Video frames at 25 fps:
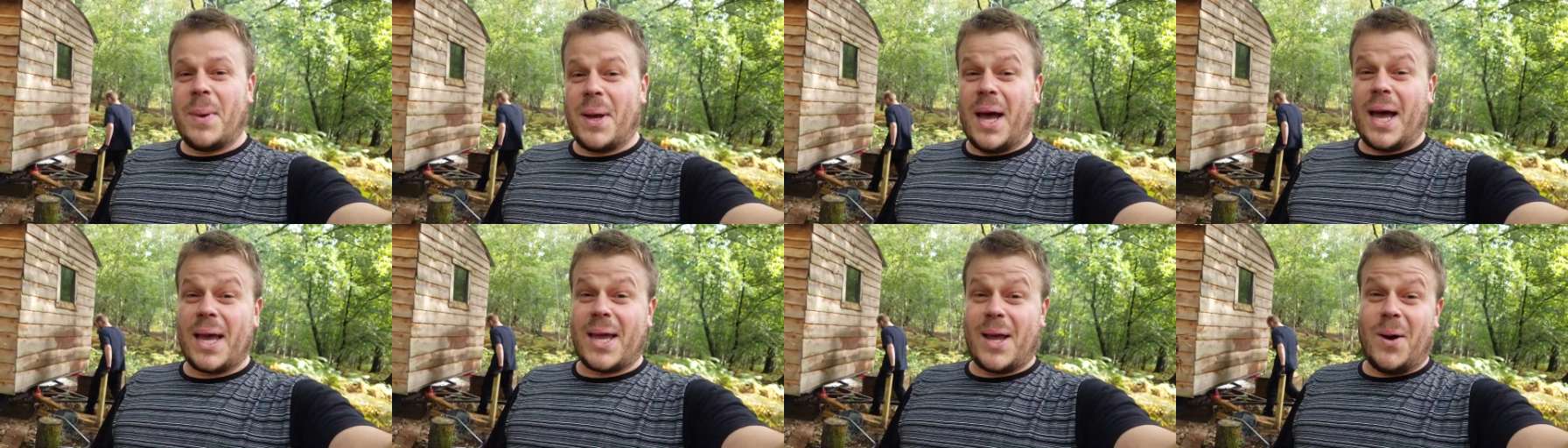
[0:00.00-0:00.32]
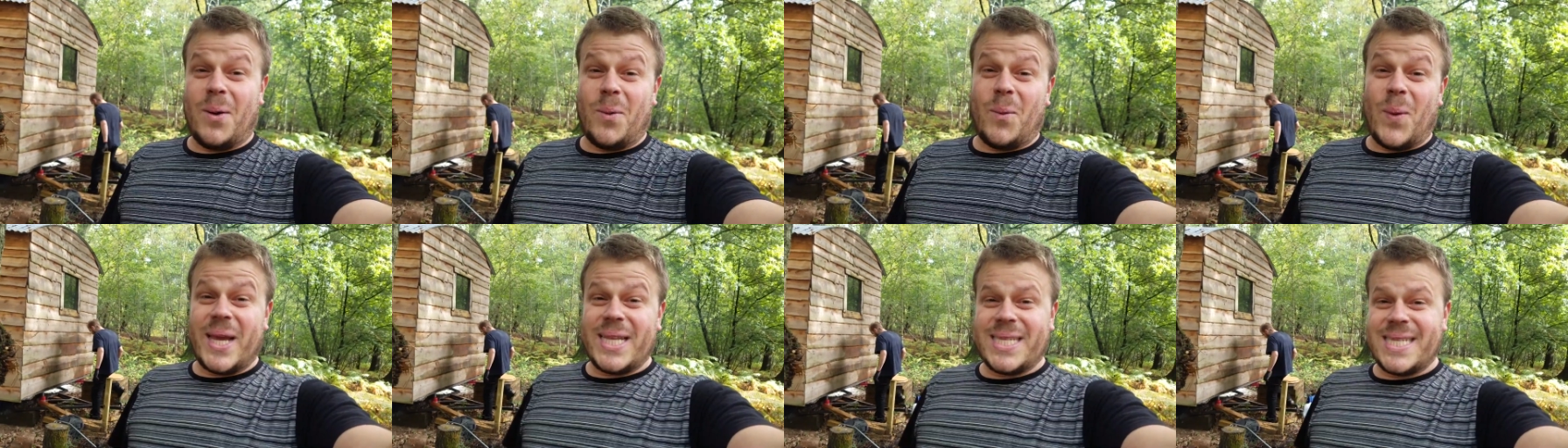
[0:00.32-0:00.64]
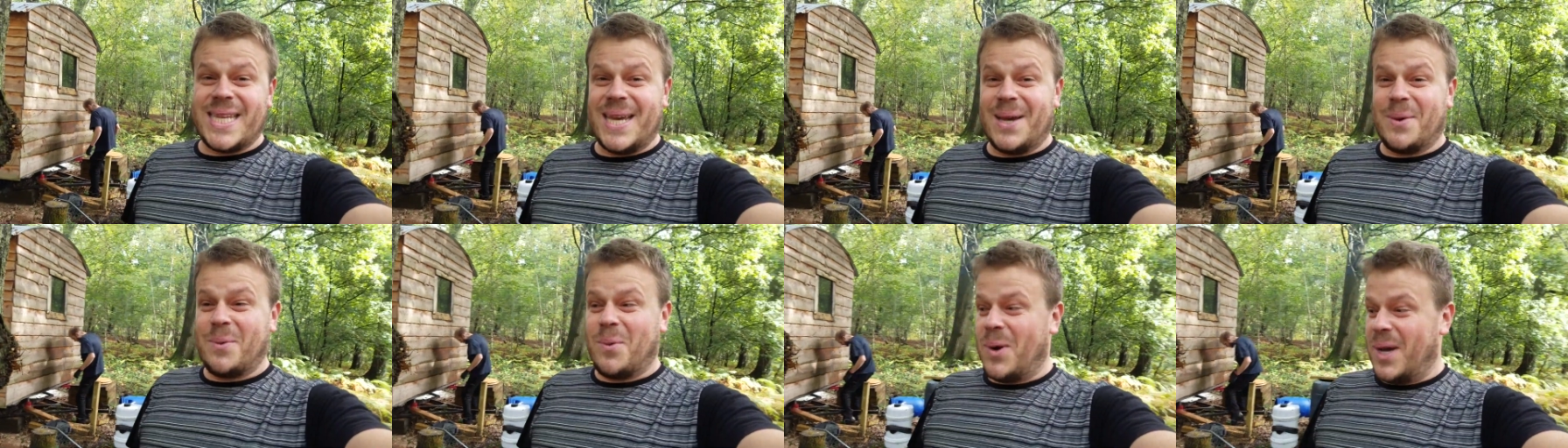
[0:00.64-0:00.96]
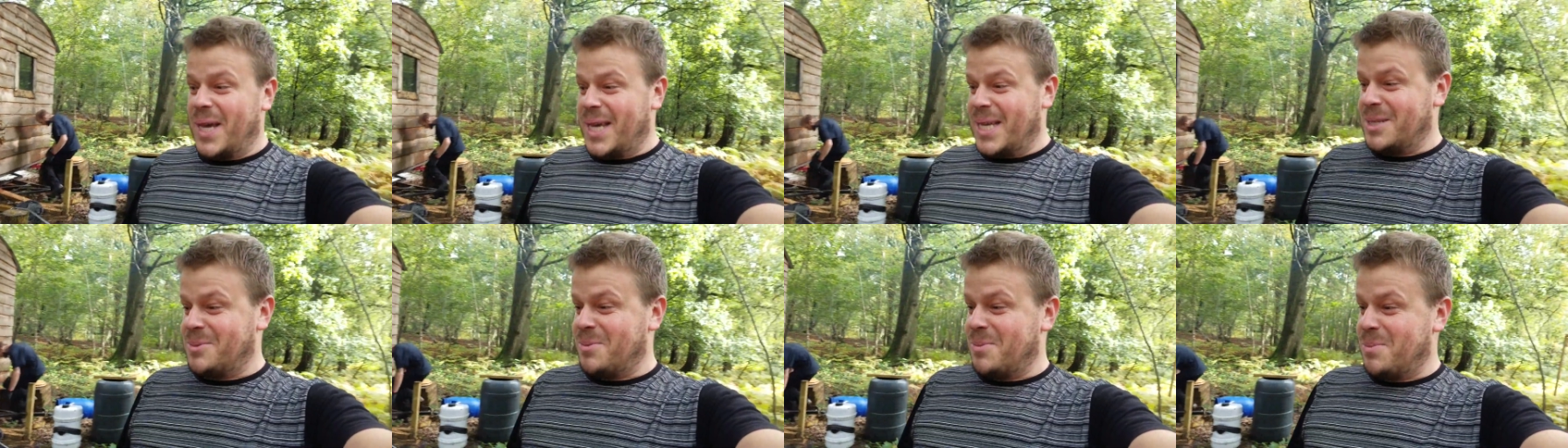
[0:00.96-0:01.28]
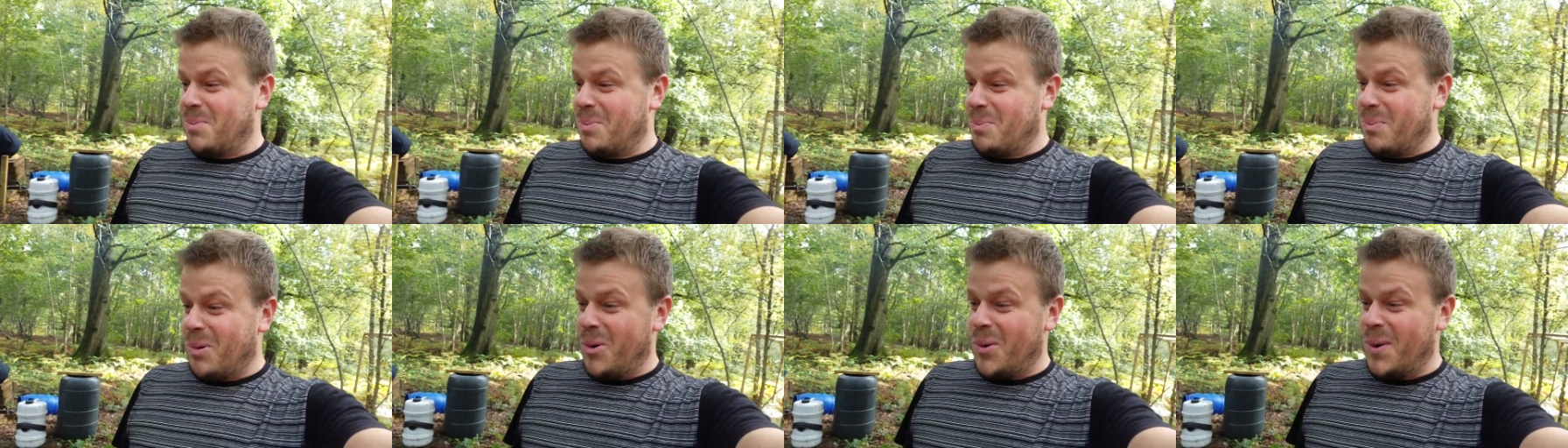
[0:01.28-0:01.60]
I can't wait to hear what he's
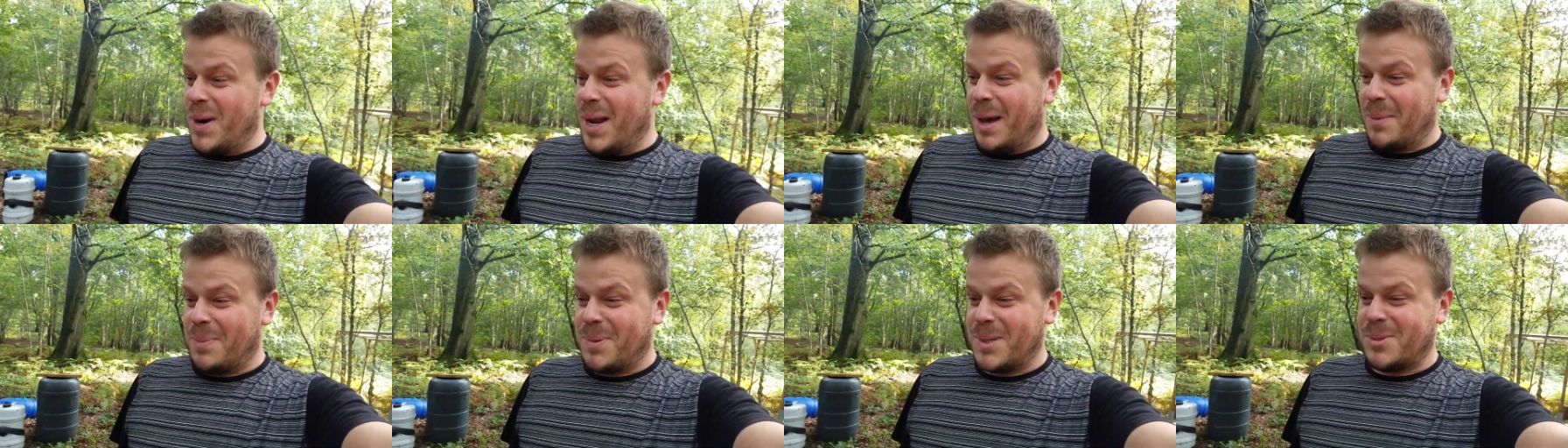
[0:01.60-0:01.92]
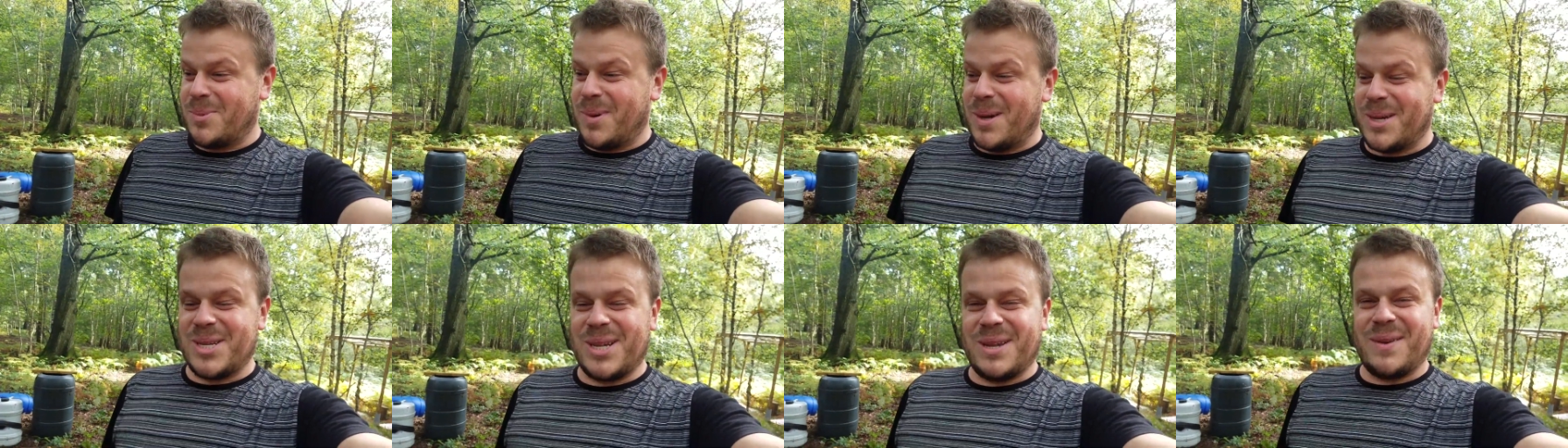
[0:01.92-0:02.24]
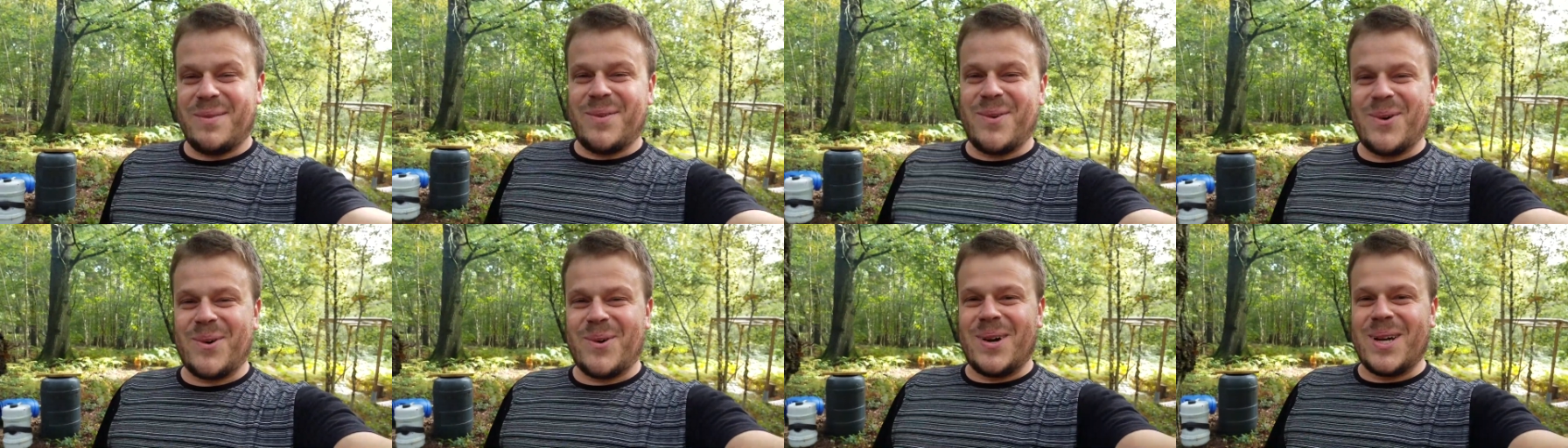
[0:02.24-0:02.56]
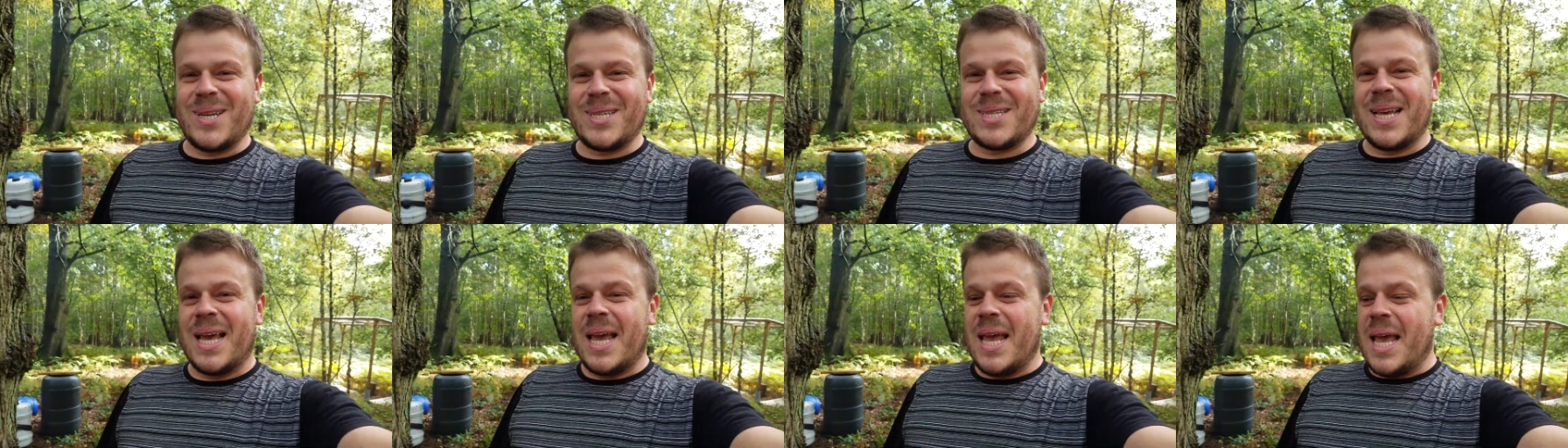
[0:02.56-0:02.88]
brewing up especially for us.